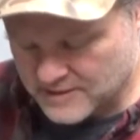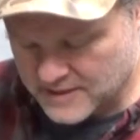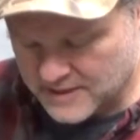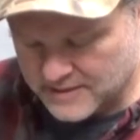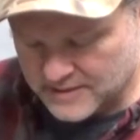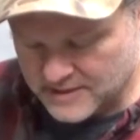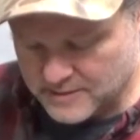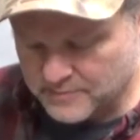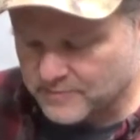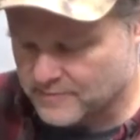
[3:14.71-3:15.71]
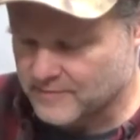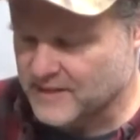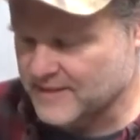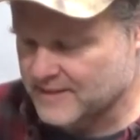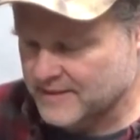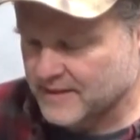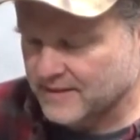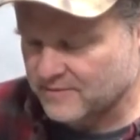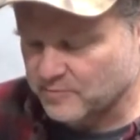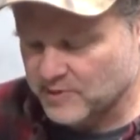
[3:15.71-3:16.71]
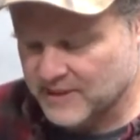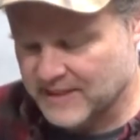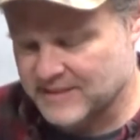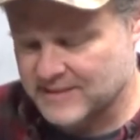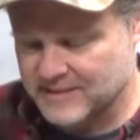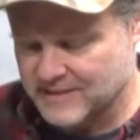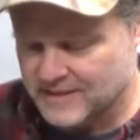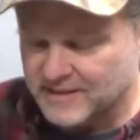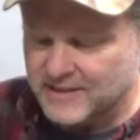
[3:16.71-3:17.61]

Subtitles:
that my stack of plates,